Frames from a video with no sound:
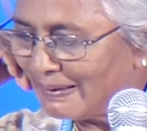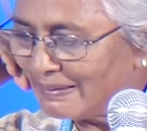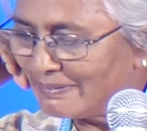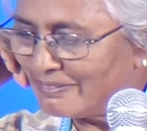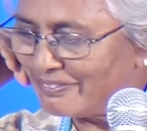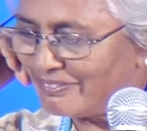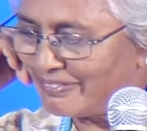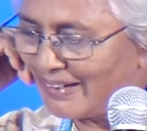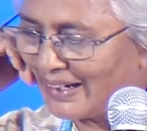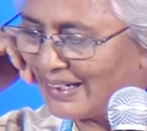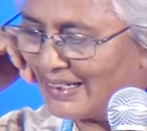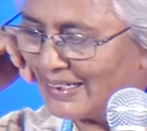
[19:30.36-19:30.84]

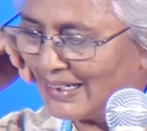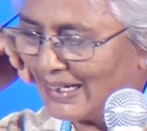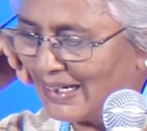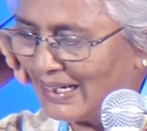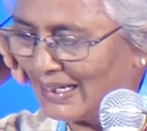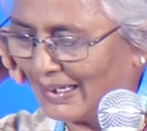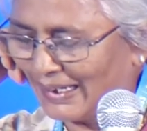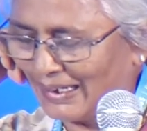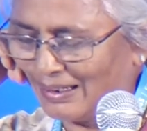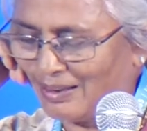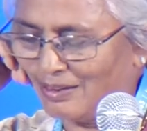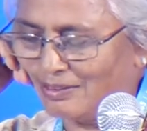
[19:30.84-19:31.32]

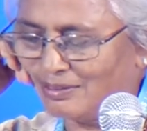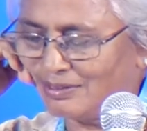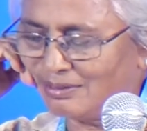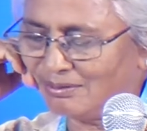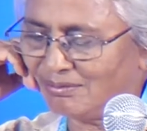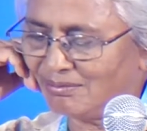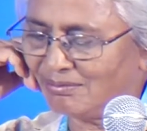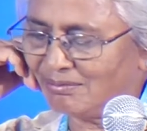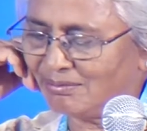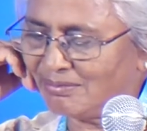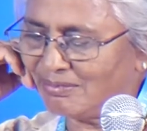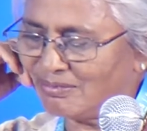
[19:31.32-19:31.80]
Finally,
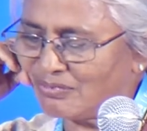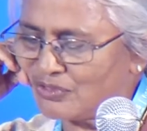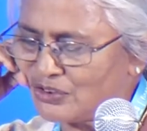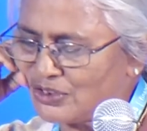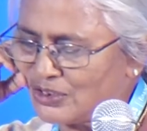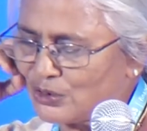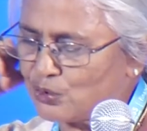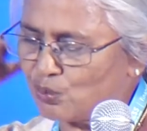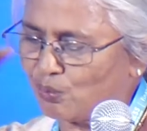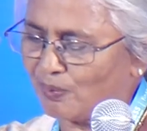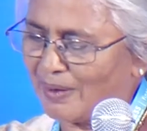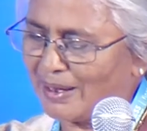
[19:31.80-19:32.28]

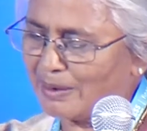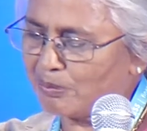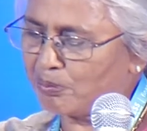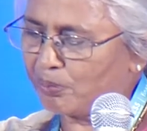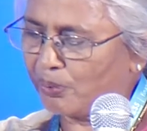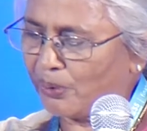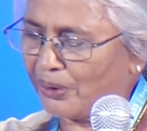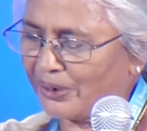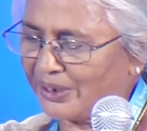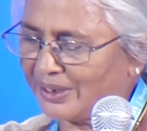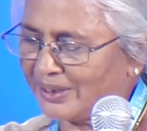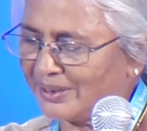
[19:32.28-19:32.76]
just one
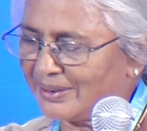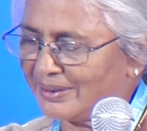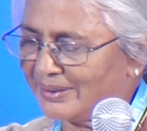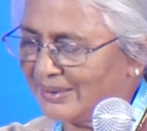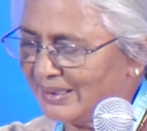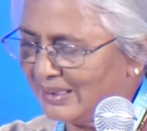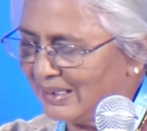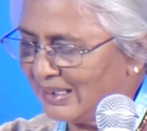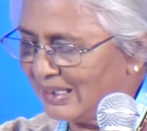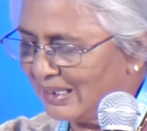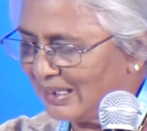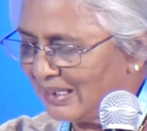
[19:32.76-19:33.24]
point
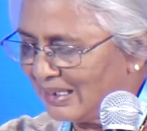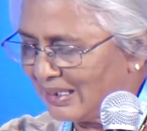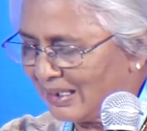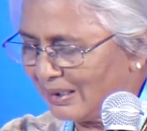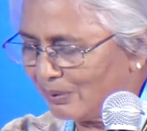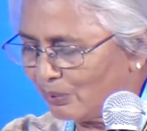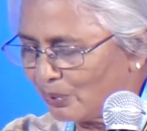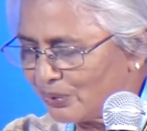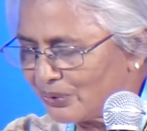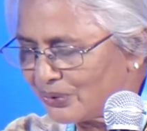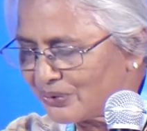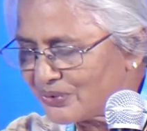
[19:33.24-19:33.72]
I
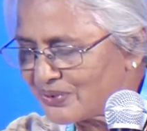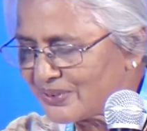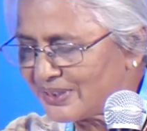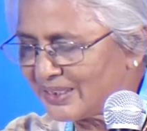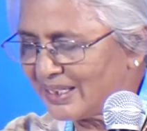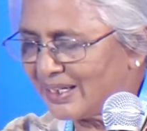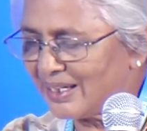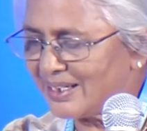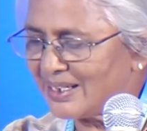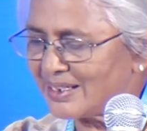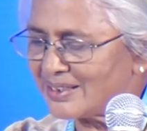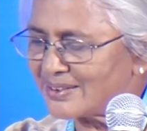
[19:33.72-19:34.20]
want to
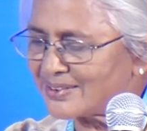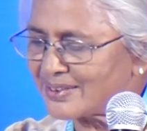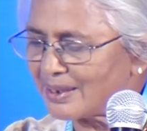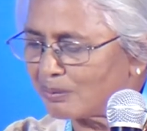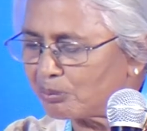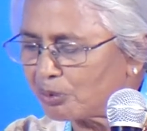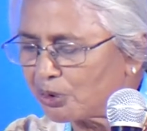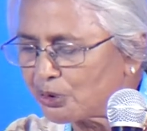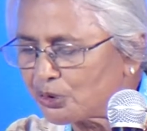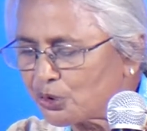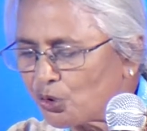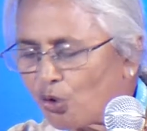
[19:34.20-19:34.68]
say is
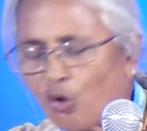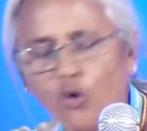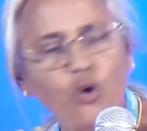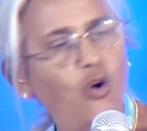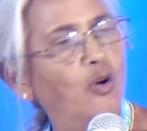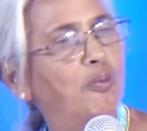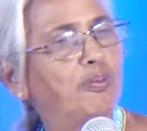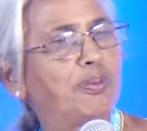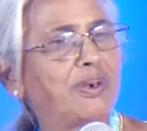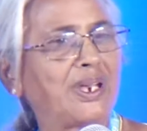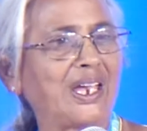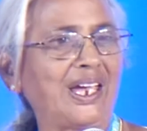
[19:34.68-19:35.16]
about
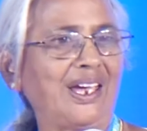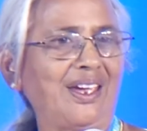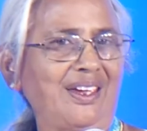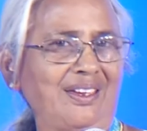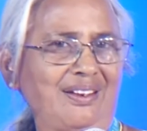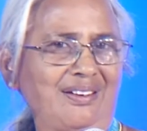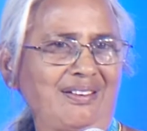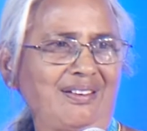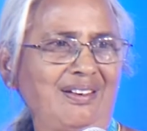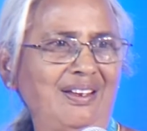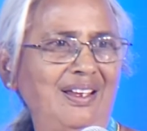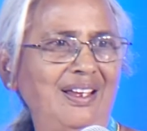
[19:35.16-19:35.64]
home care.
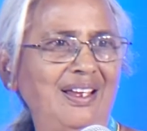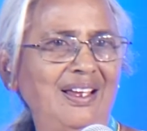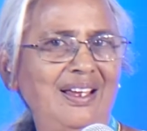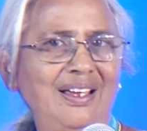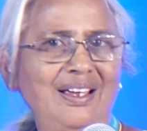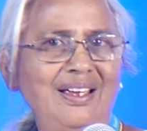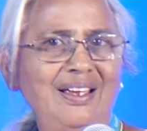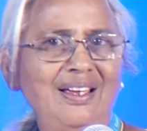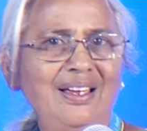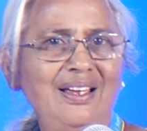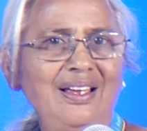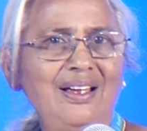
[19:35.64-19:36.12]

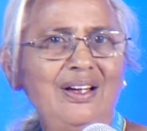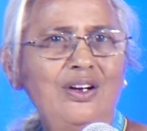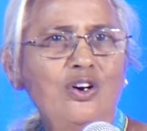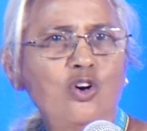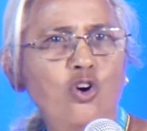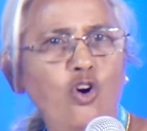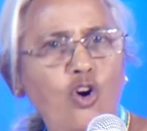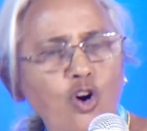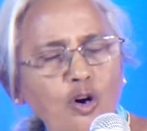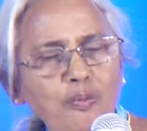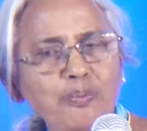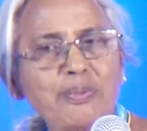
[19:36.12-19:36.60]

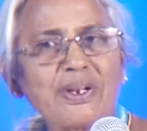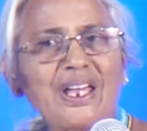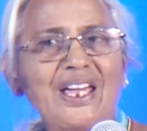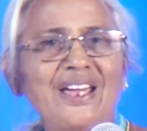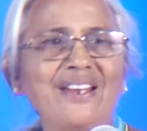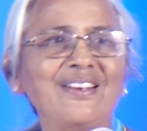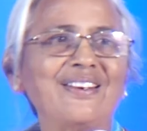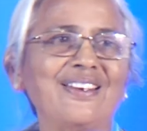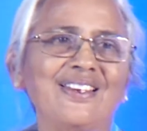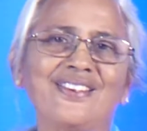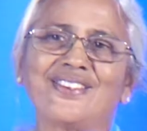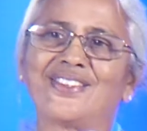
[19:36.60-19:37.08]
Home care
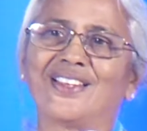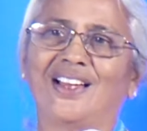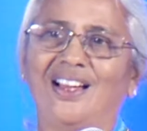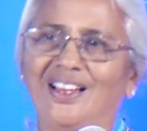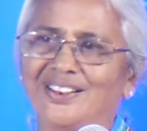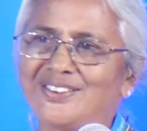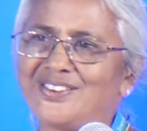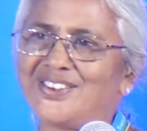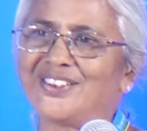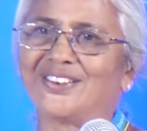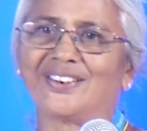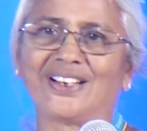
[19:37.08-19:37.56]
is the
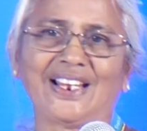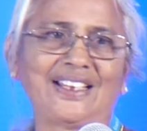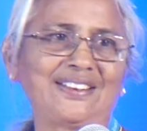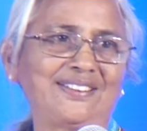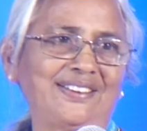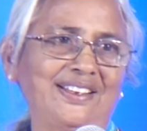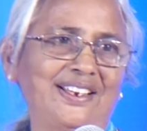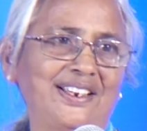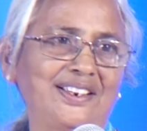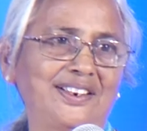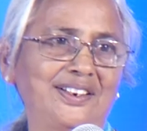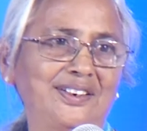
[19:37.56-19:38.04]
answer, I
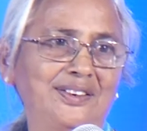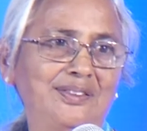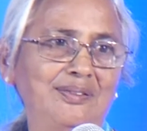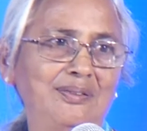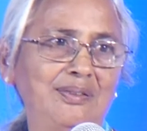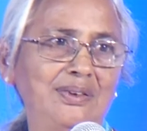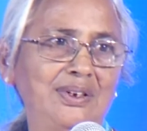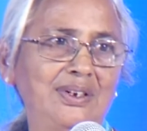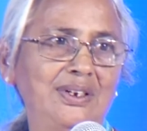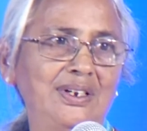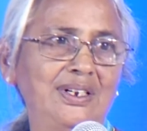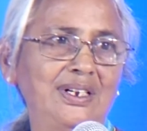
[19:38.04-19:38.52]
think.
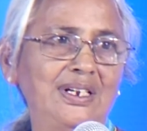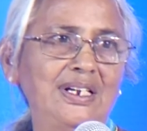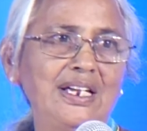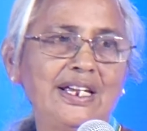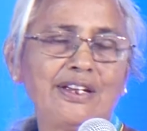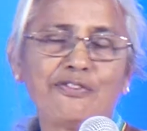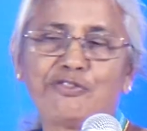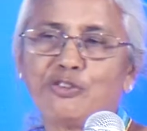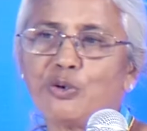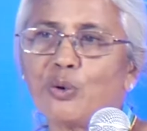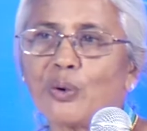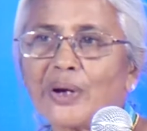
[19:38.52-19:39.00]

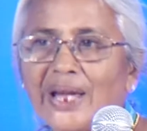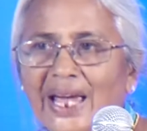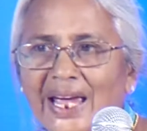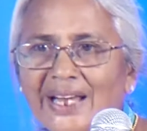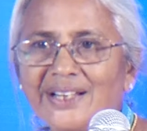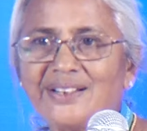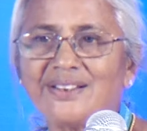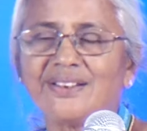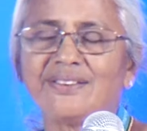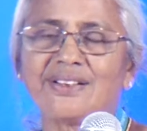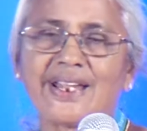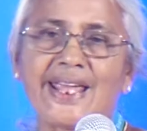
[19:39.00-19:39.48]
If you
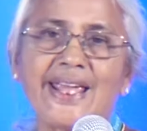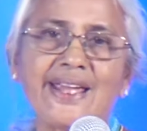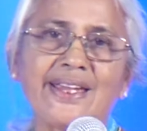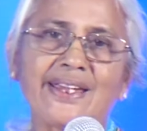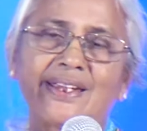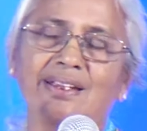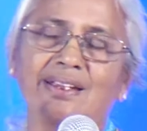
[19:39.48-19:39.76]
can take